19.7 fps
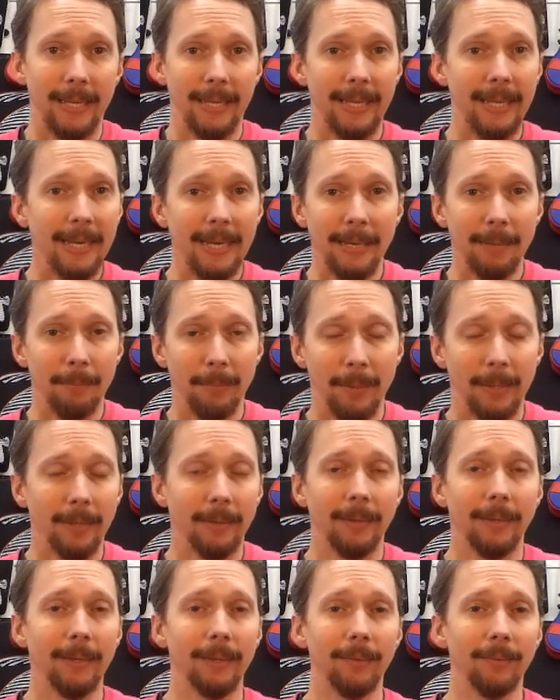any bit
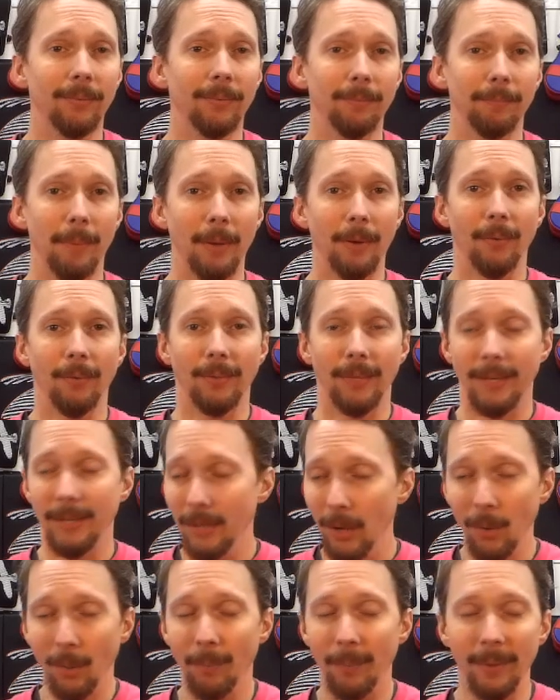is better than
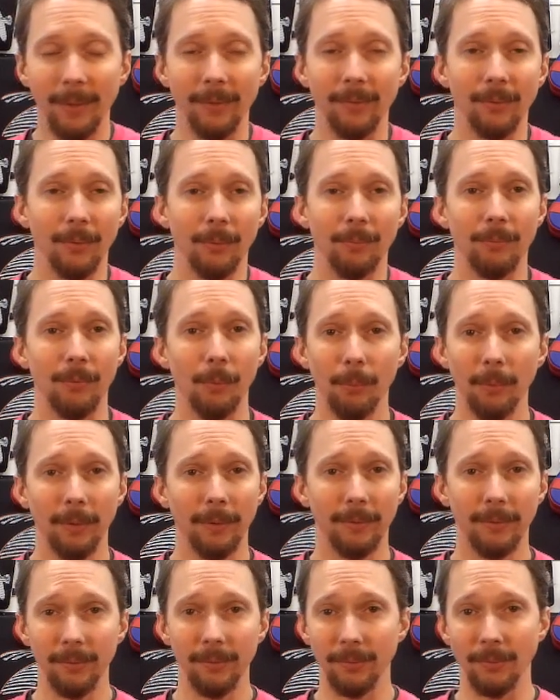no bit. So if you want to
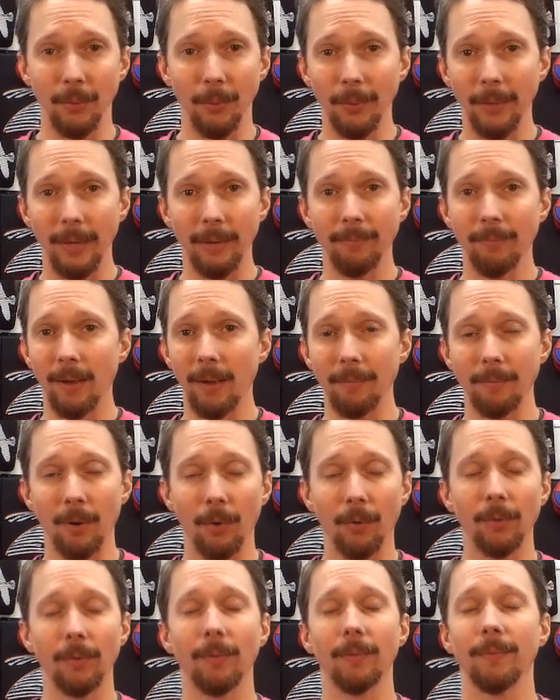just donate
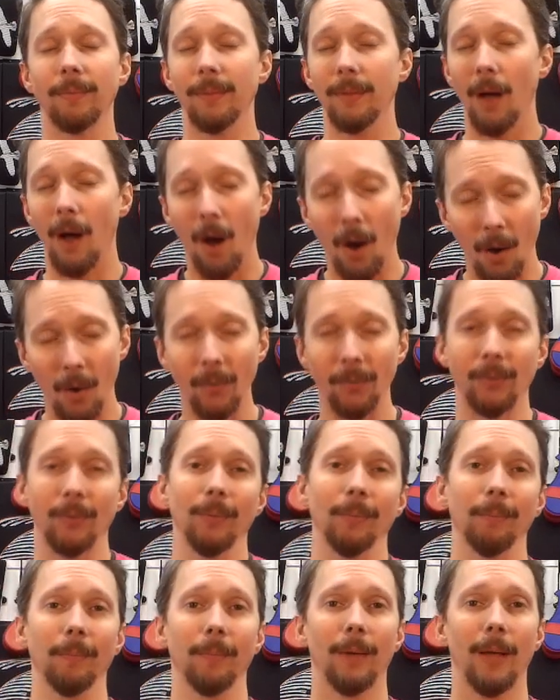$5, awesome.
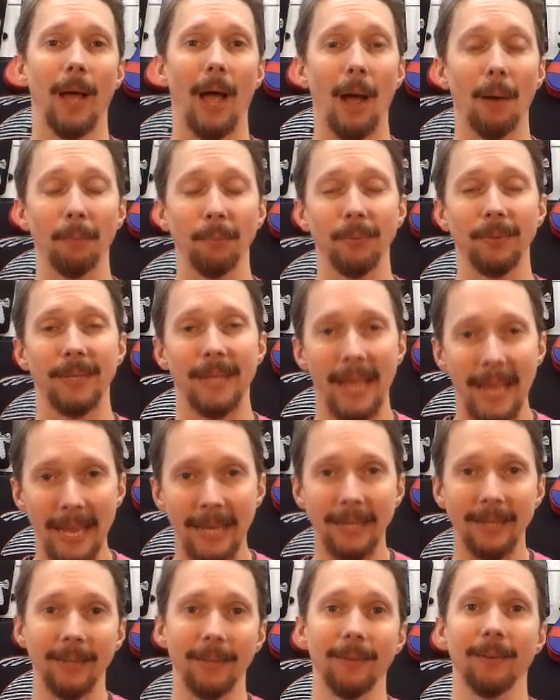I'll
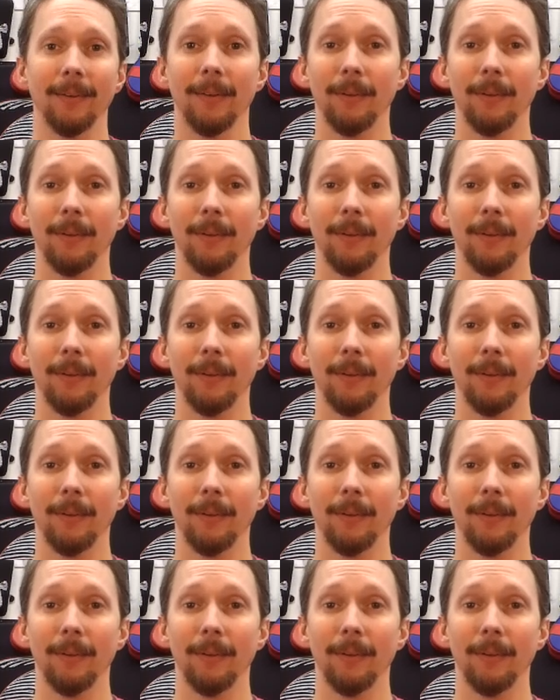take it.